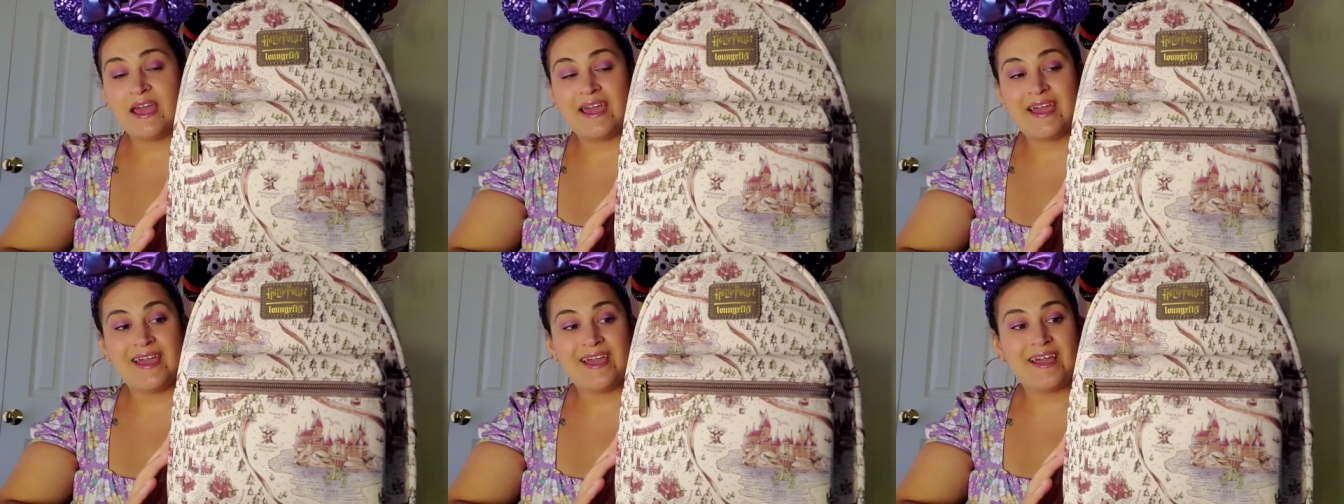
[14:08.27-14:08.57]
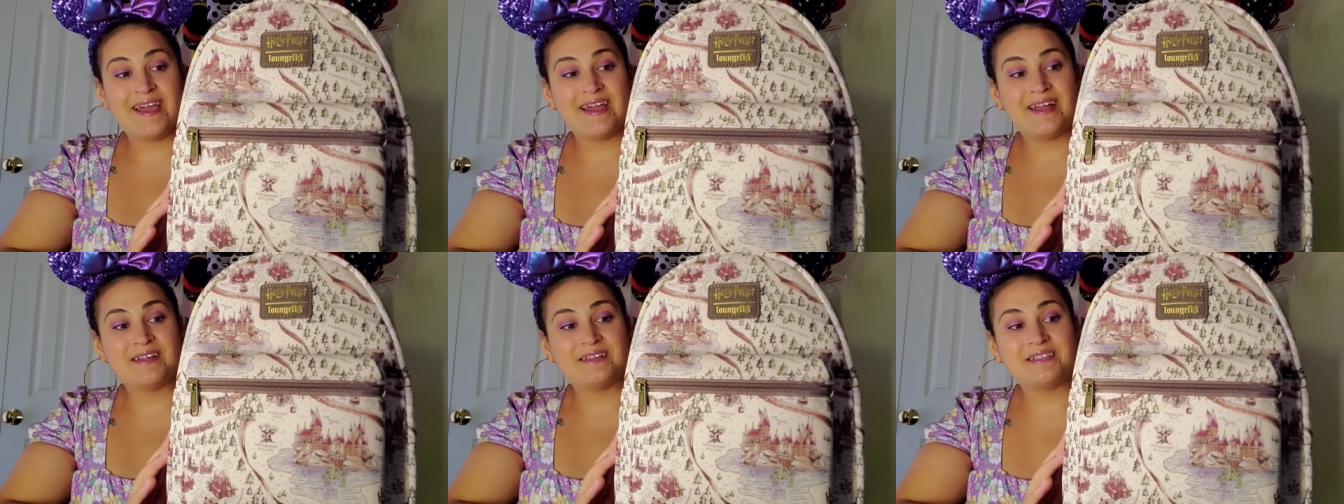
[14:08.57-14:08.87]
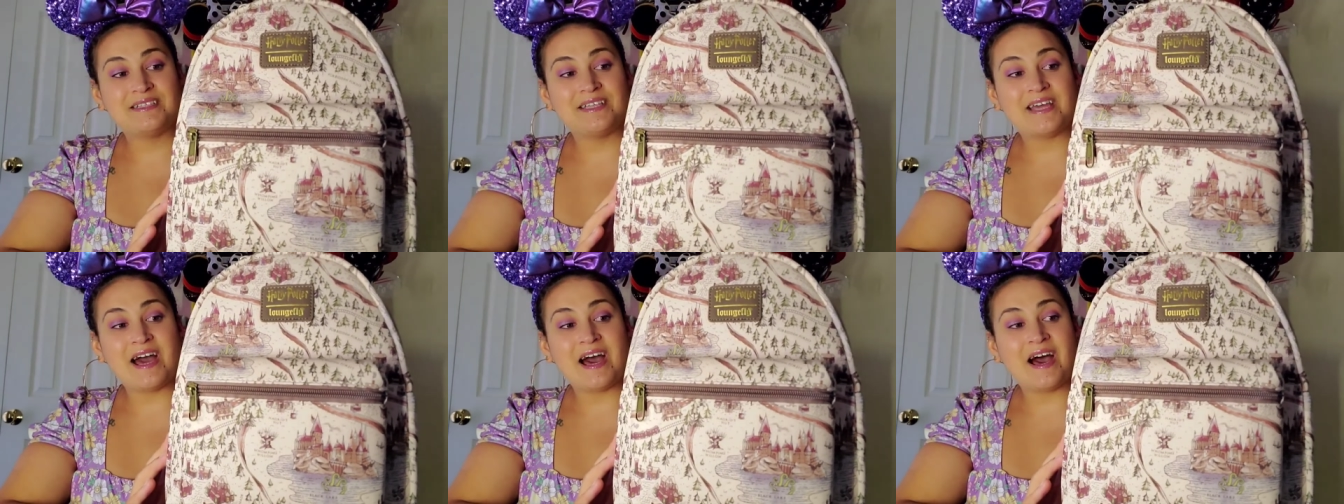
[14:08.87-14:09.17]

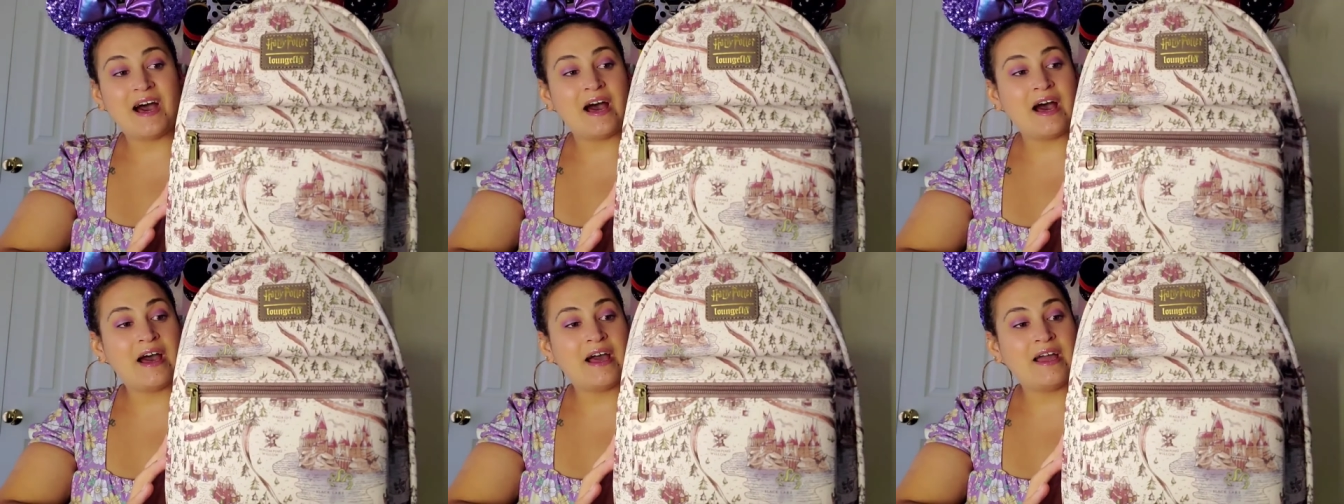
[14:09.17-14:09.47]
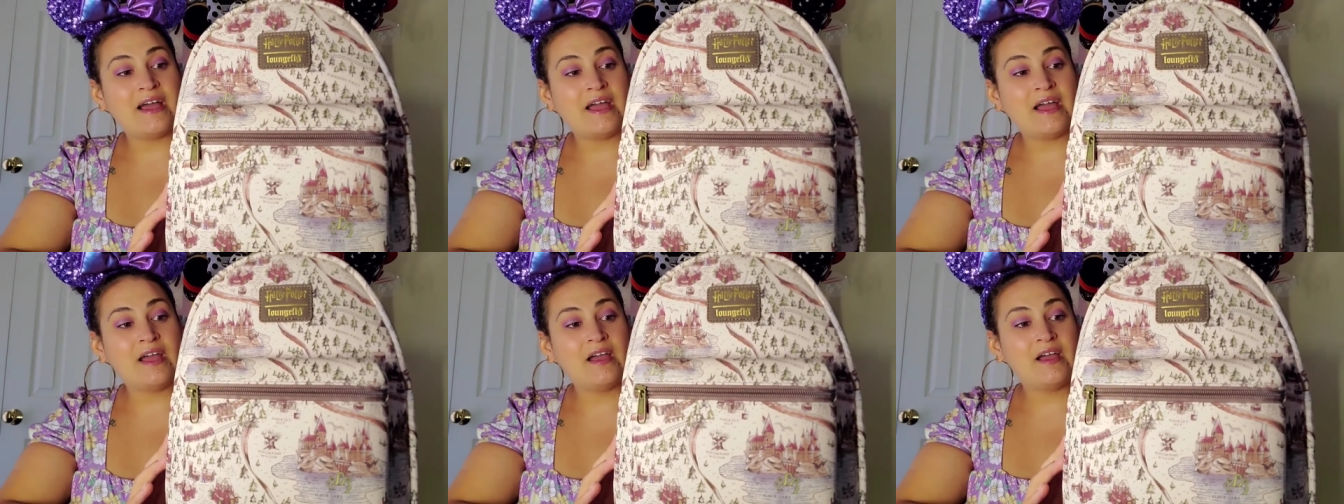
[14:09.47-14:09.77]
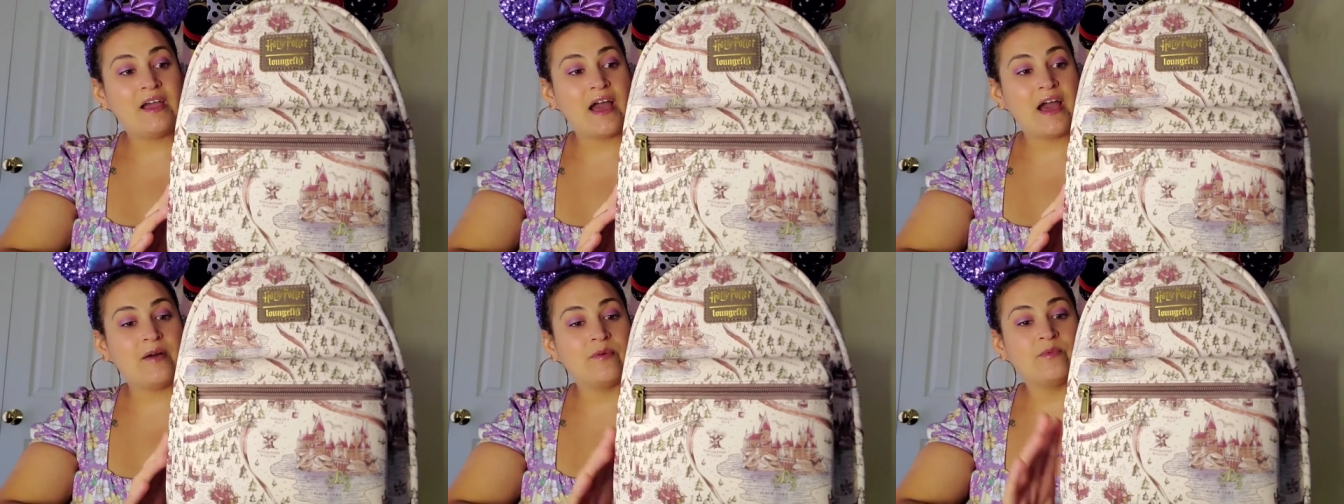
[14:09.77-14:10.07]
and
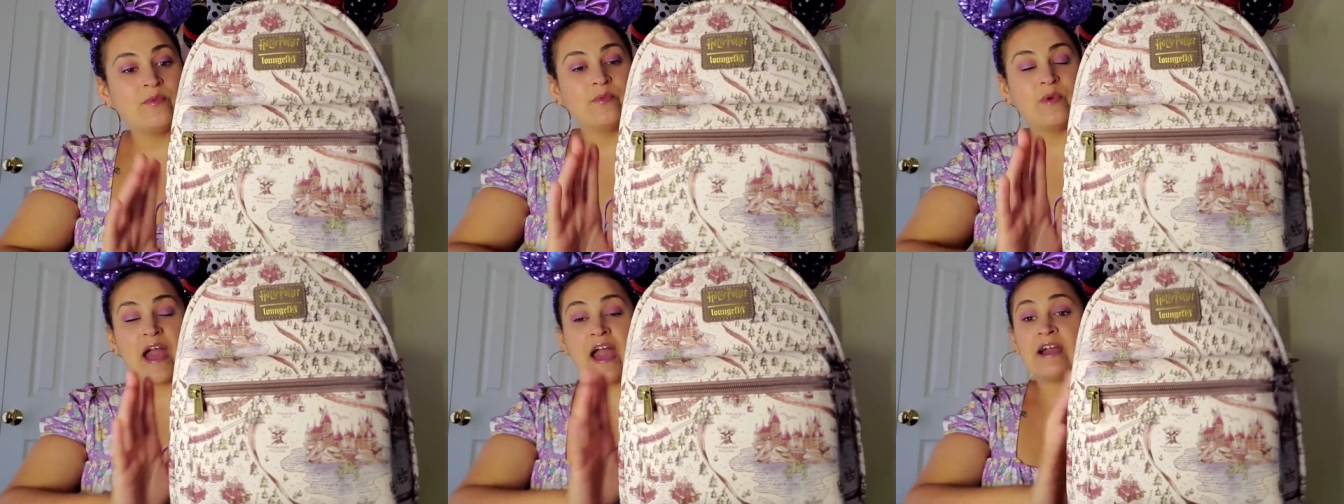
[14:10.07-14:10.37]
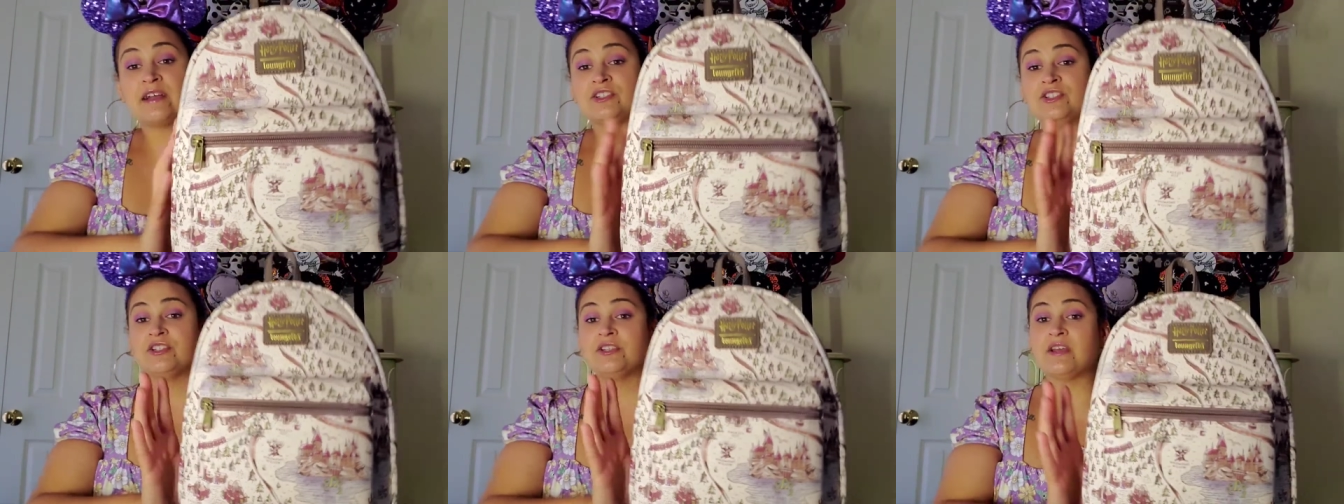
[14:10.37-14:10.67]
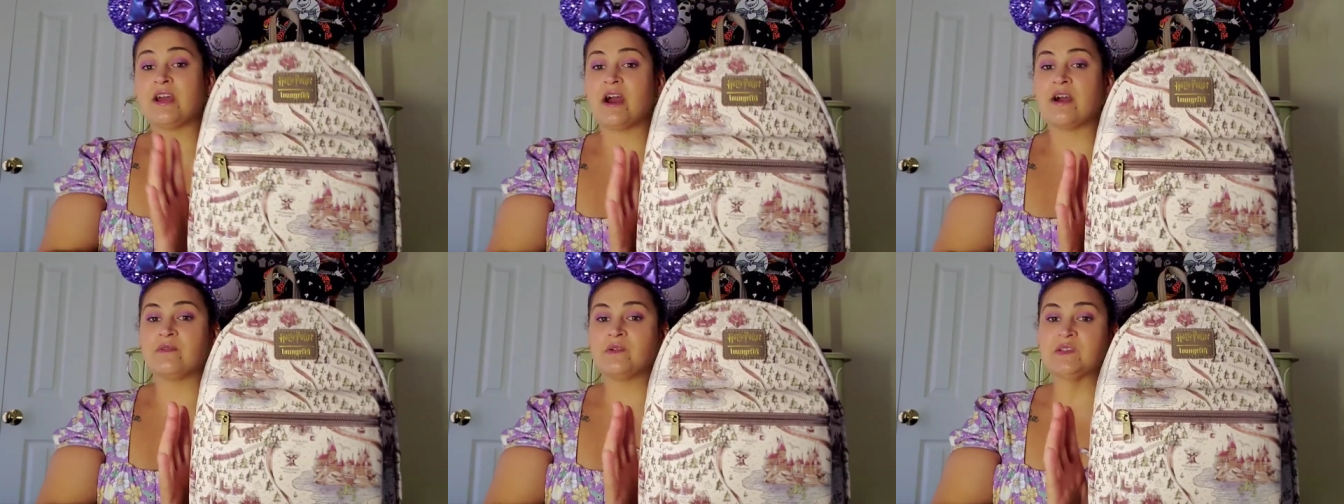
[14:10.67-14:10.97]
I
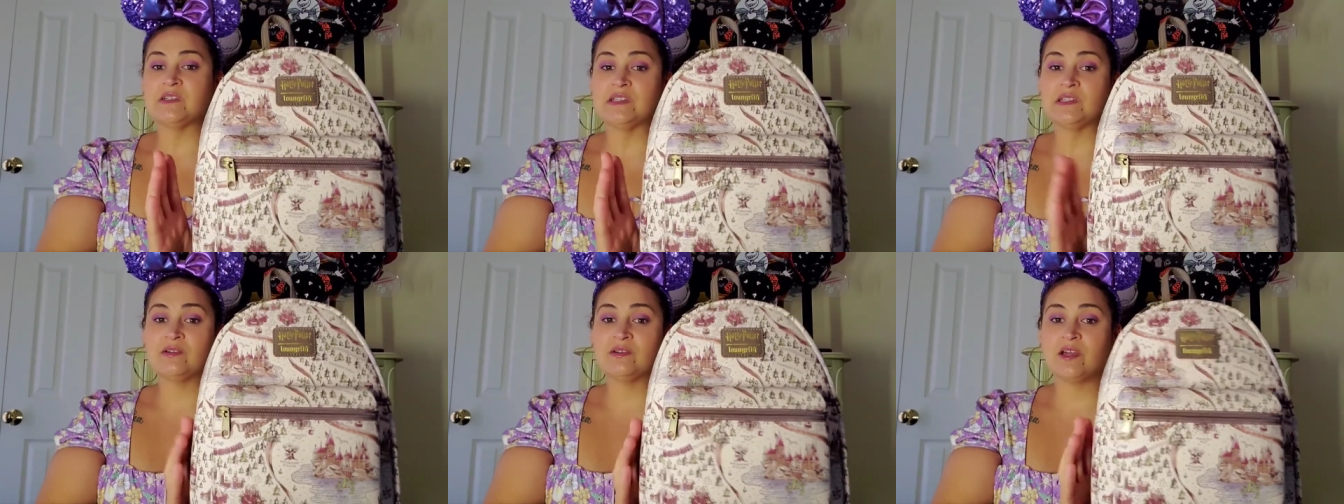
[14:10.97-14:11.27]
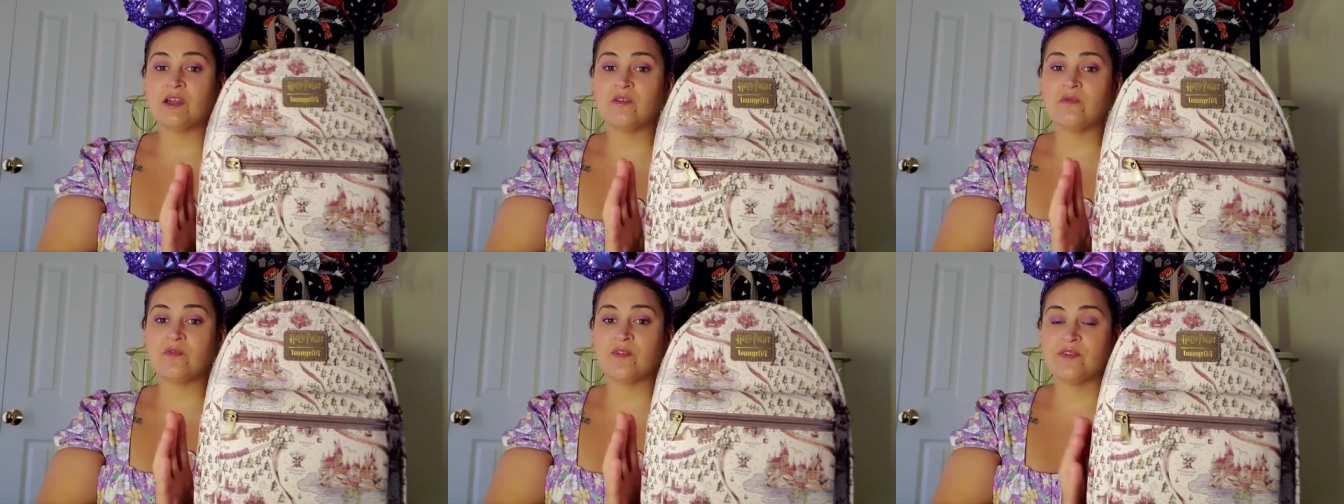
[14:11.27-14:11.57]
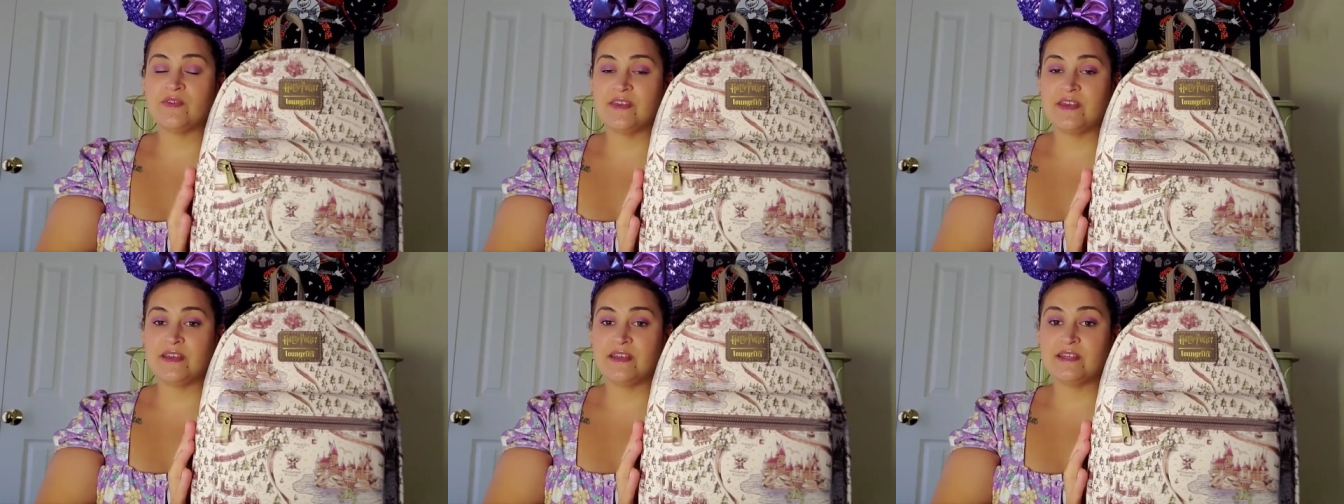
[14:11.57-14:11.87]
actually I was looking
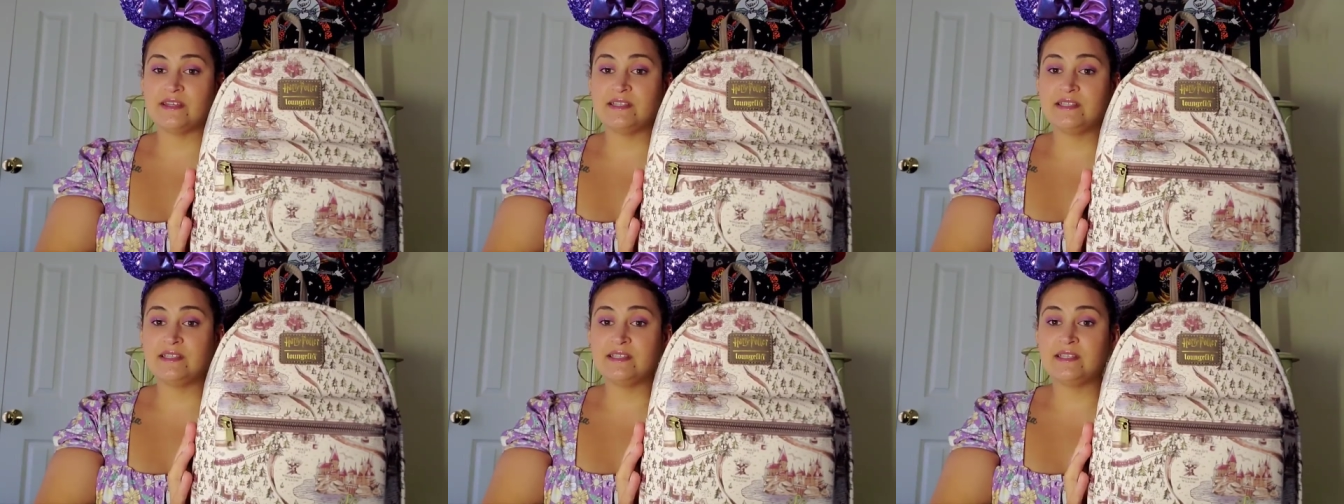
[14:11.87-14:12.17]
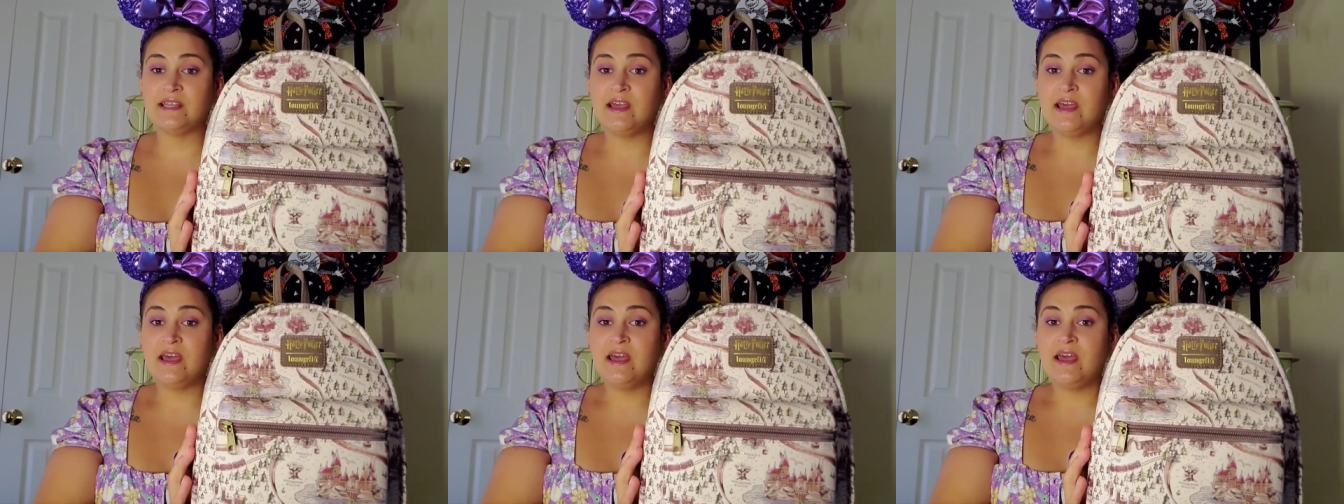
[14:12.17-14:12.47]
for this.